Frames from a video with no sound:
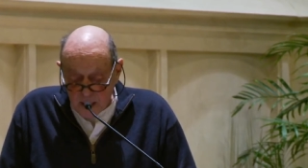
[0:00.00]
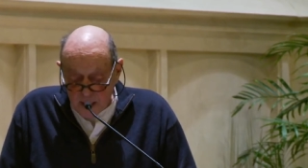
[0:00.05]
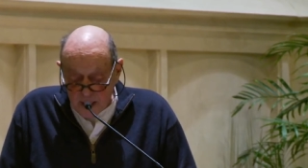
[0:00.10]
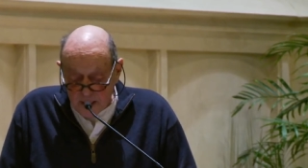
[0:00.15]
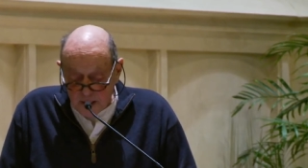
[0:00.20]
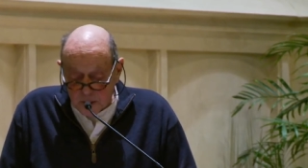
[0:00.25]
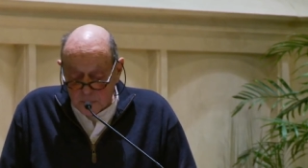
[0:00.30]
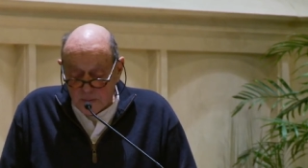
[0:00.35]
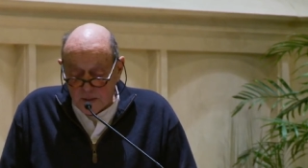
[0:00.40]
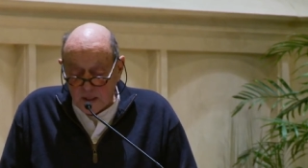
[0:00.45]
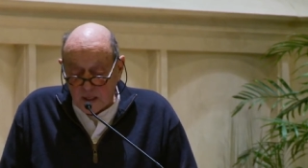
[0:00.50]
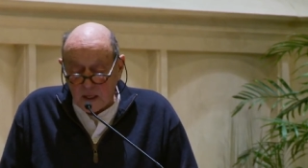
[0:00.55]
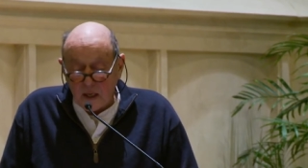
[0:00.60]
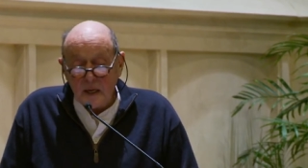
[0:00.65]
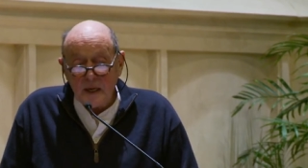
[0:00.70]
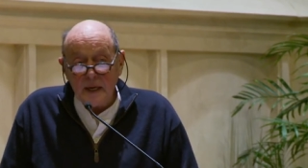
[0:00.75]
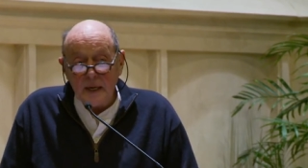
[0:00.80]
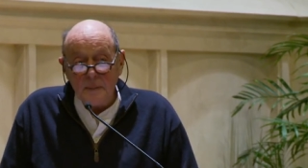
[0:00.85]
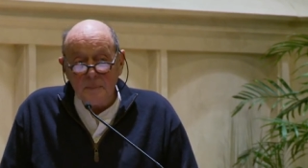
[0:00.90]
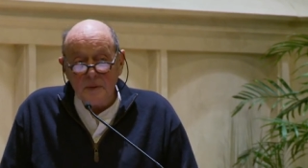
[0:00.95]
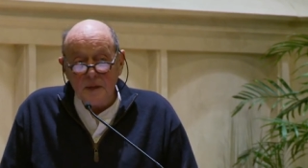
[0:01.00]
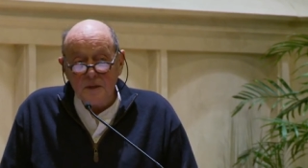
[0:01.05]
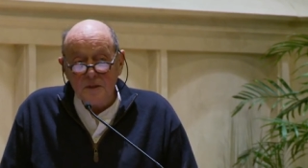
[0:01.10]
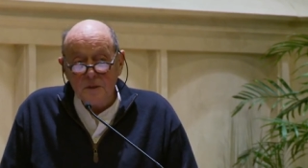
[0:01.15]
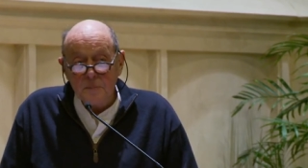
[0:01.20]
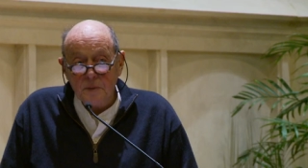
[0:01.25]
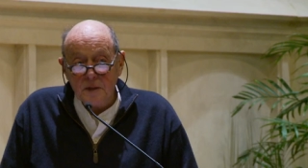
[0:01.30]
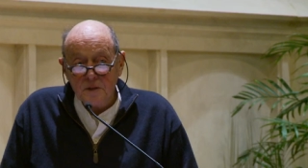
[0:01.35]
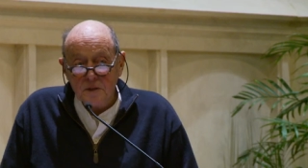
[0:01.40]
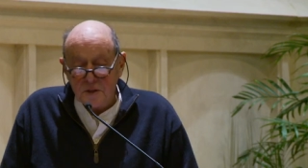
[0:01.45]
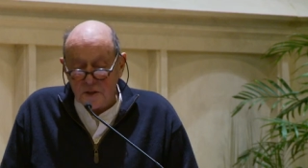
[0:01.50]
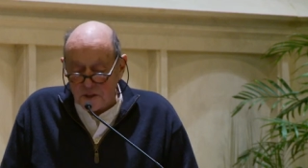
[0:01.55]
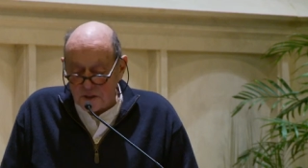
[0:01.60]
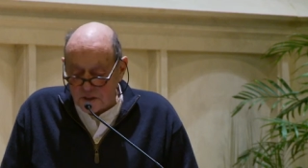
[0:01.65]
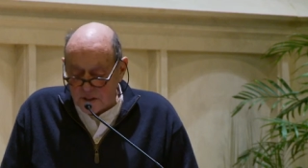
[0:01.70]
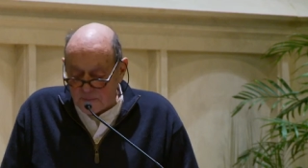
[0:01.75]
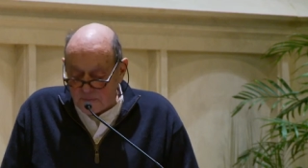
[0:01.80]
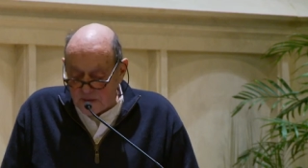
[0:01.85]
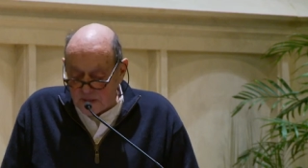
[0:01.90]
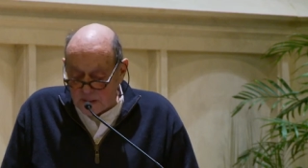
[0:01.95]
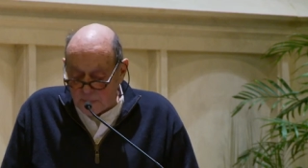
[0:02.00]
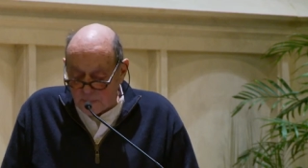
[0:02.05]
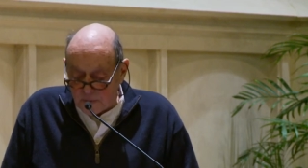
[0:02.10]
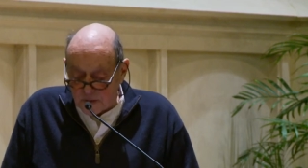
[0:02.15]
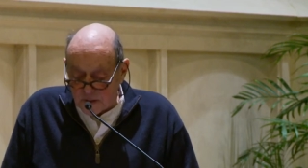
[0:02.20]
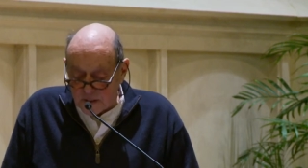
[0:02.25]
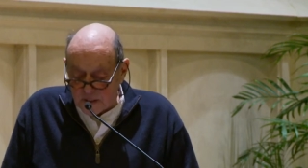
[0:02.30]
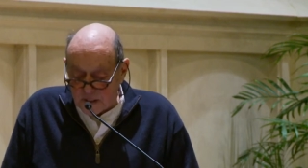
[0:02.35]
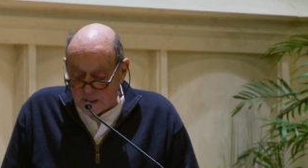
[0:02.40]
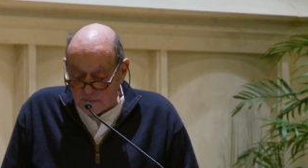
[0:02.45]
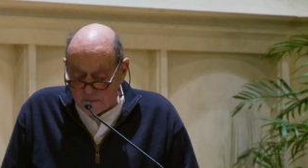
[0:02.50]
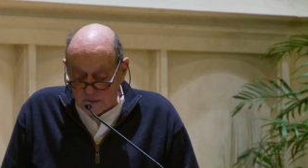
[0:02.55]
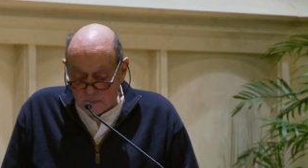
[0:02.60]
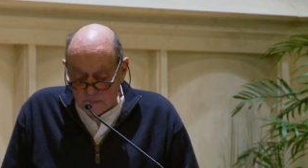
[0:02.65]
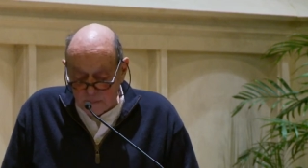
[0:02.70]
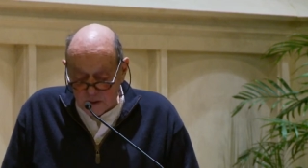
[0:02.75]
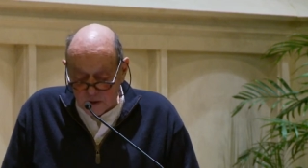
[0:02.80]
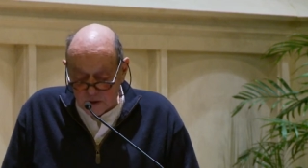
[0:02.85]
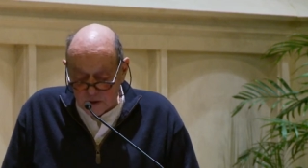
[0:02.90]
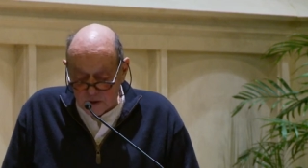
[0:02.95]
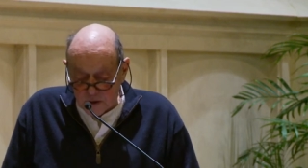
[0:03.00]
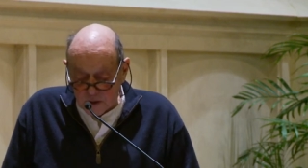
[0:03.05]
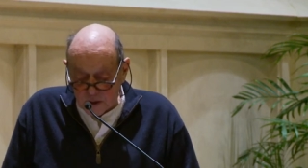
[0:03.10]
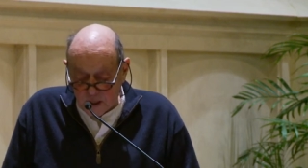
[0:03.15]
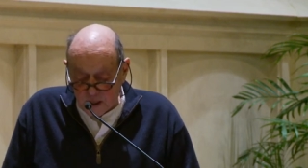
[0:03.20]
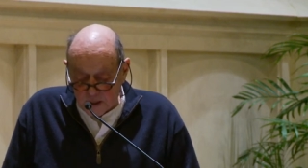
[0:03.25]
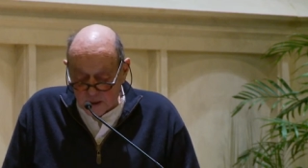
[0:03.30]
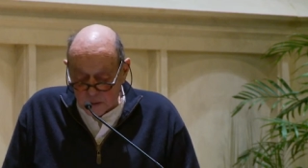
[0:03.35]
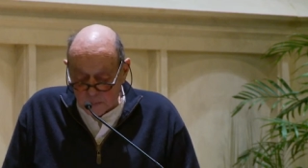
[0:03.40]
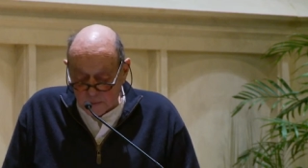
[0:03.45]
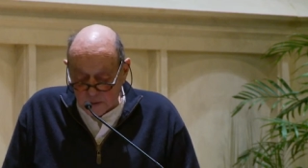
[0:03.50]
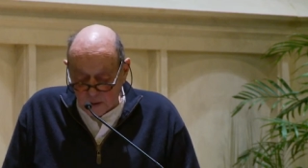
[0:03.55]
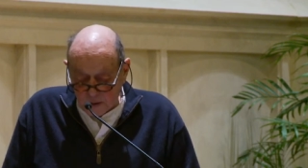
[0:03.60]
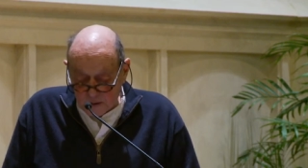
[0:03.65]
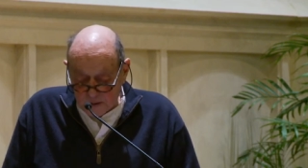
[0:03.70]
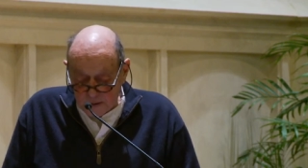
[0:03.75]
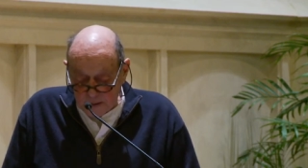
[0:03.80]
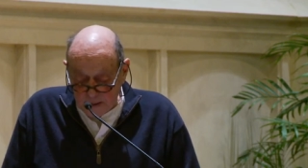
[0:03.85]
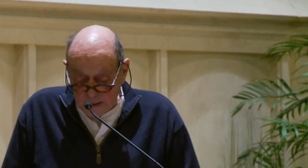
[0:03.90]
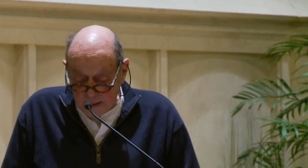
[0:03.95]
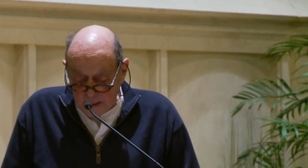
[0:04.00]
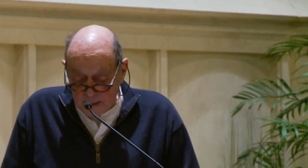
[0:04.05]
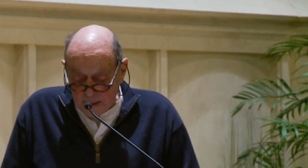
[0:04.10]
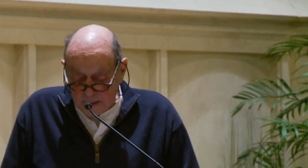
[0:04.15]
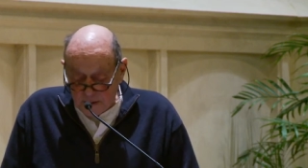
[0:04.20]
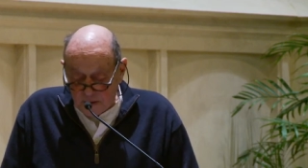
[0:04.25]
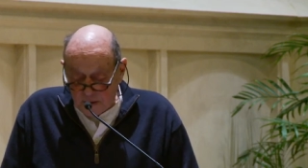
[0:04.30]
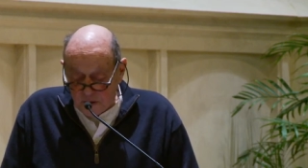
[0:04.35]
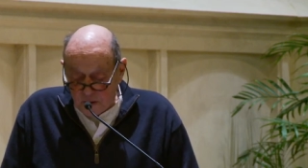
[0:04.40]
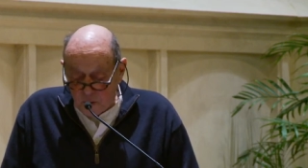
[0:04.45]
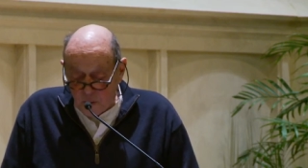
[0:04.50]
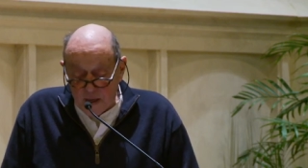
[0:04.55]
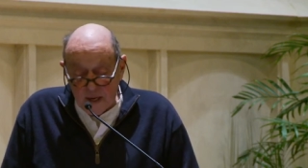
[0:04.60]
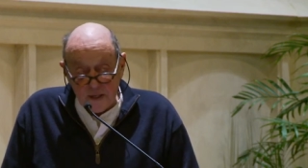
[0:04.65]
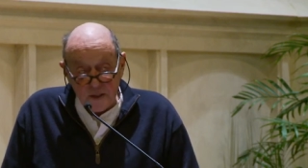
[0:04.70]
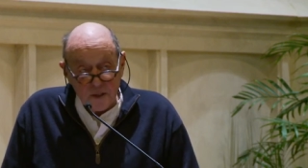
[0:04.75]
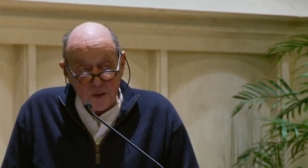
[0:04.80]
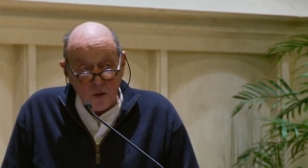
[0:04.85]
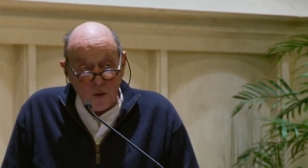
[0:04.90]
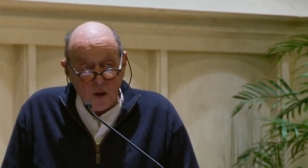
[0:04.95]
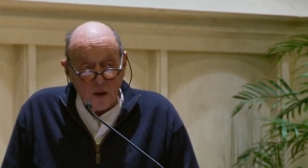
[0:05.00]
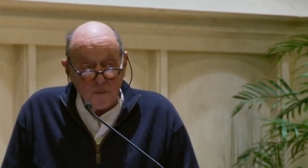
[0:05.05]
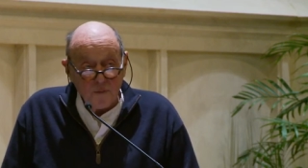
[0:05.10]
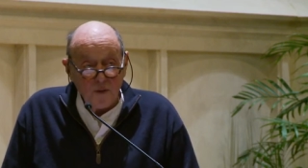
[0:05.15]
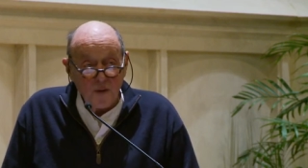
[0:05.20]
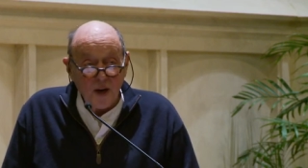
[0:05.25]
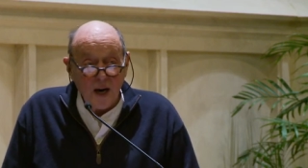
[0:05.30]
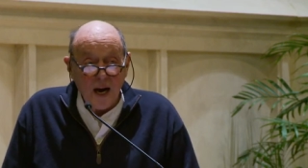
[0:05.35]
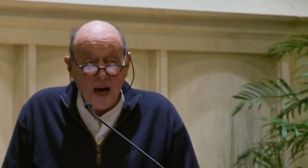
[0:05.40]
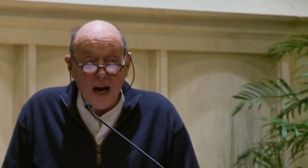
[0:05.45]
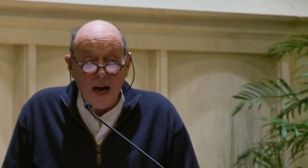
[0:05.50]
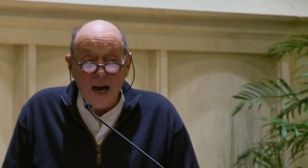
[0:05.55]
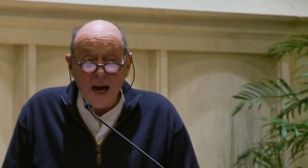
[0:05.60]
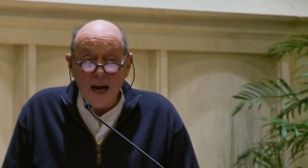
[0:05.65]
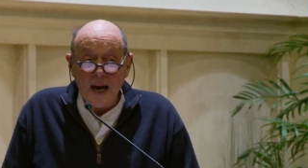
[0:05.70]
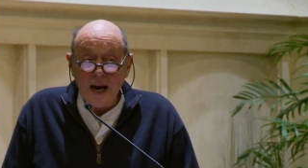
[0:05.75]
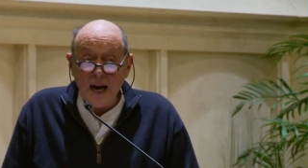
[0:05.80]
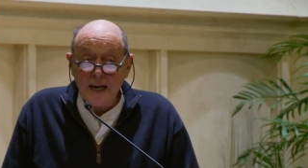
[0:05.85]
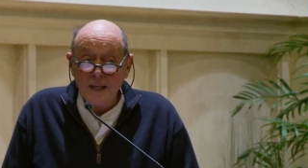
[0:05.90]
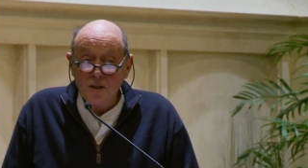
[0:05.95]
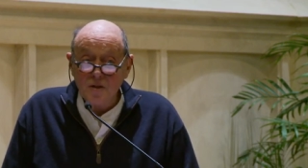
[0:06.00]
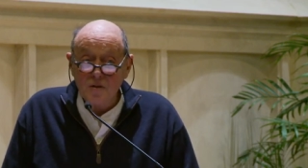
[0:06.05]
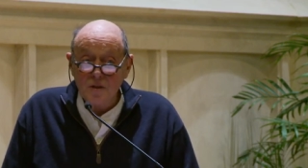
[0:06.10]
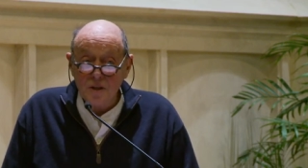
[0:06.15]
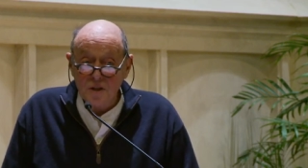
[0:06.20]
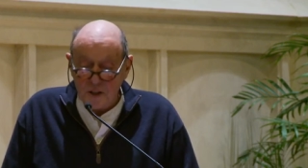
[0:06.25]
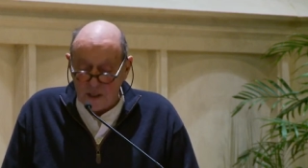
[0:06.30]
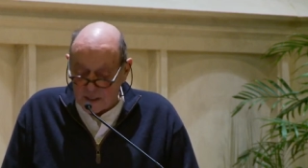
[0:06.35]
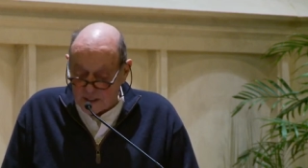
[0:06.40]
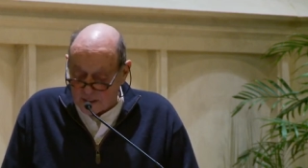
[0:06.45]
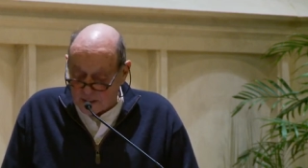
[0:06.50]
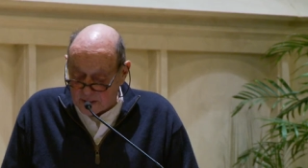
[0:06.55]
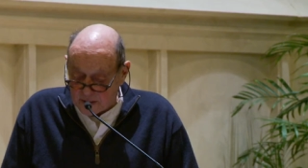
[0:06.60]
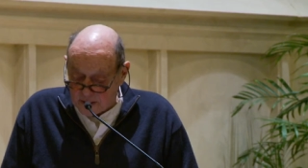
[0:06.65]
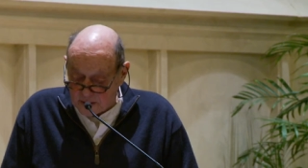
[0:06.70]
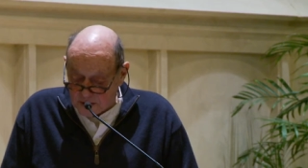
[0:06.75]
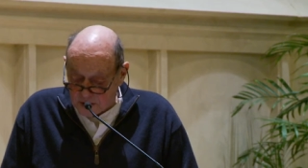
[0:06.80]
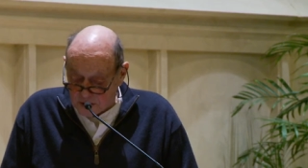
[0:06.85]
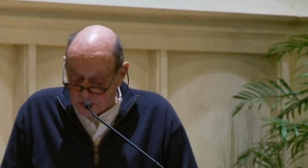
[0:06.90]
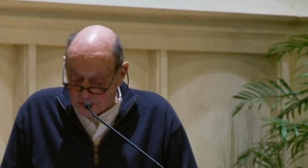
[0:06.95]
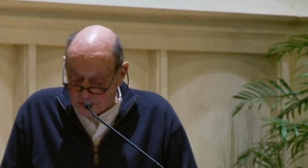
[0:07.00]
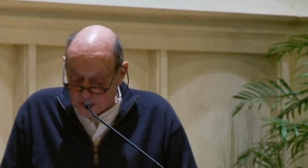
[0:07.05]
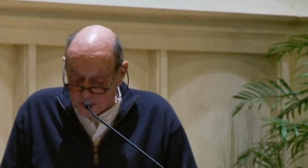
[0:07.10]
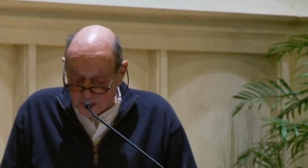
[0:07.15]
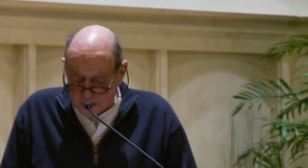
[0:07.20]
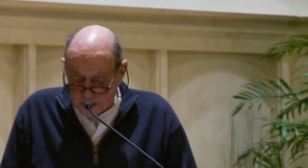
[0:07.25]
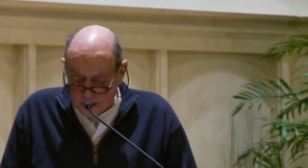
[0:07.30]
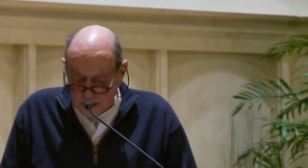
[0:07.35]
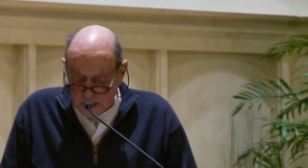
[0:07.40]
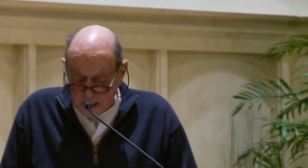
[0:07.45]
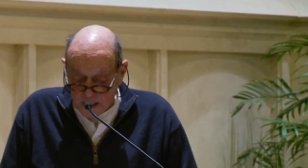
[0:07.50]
It's been claimed that as much as 70% of admissions to hospital in the US are for iatrogenic conditions